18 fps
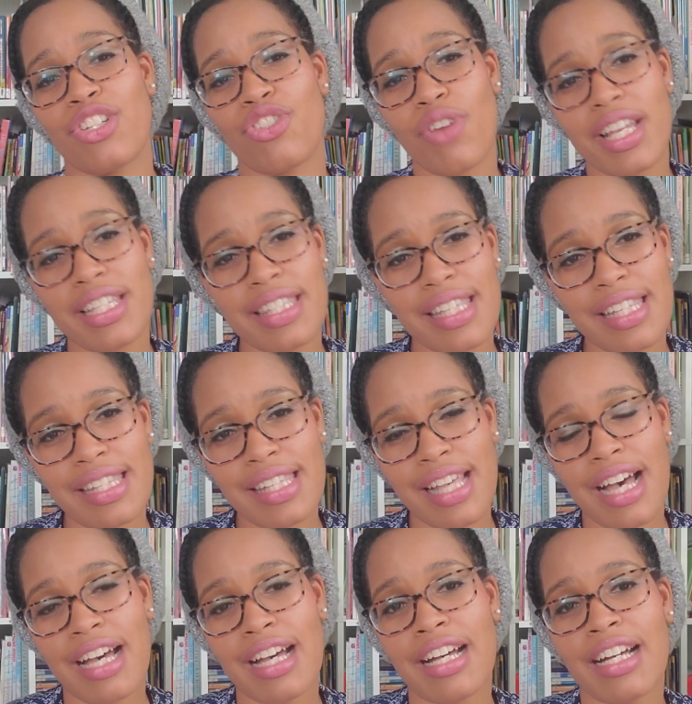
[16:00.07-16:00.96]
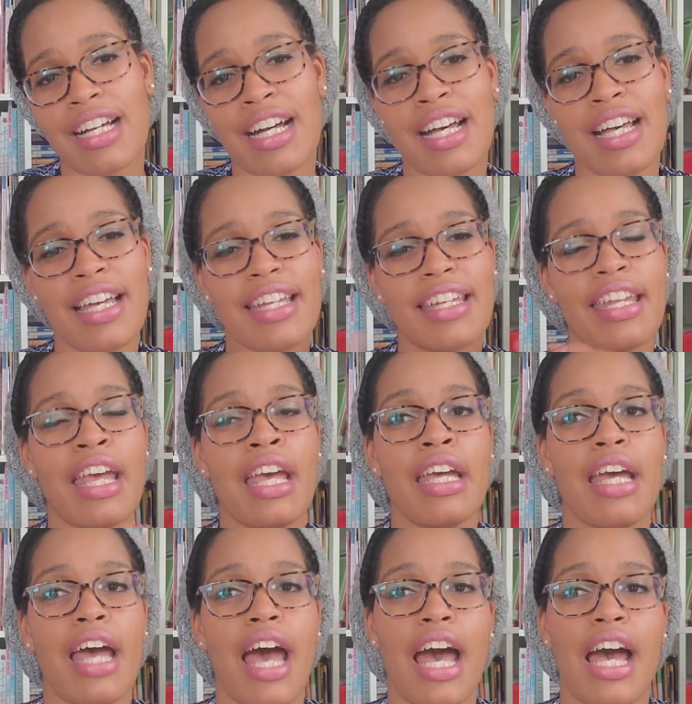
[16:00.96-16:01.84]
dresses on.
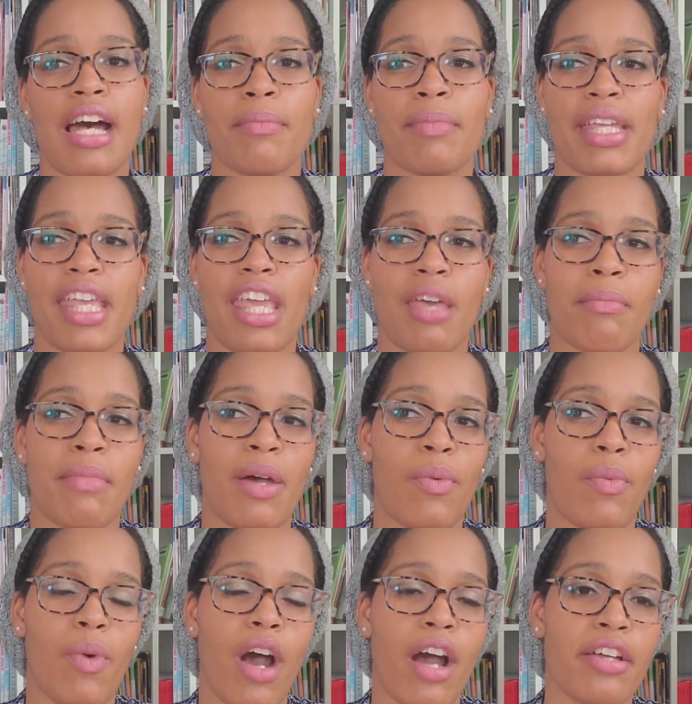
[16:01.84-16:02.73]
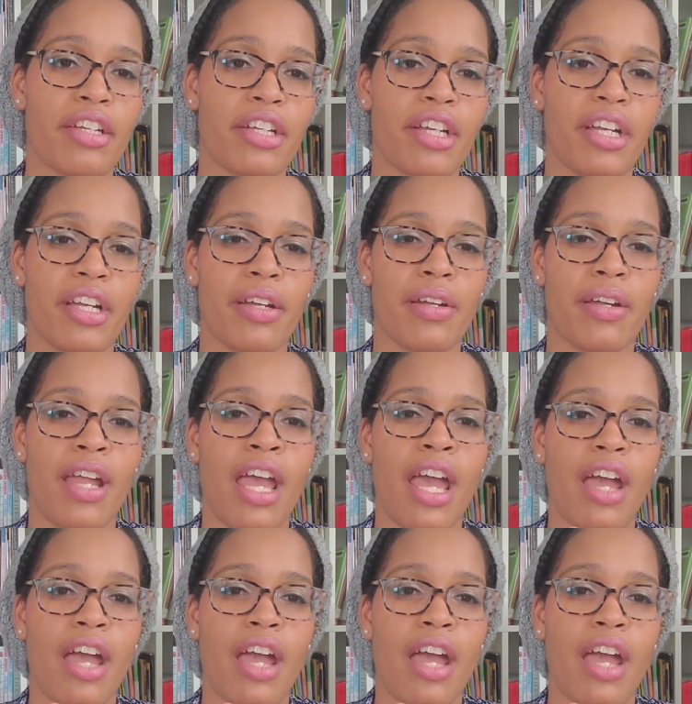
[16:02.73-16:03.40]
um, I get my water.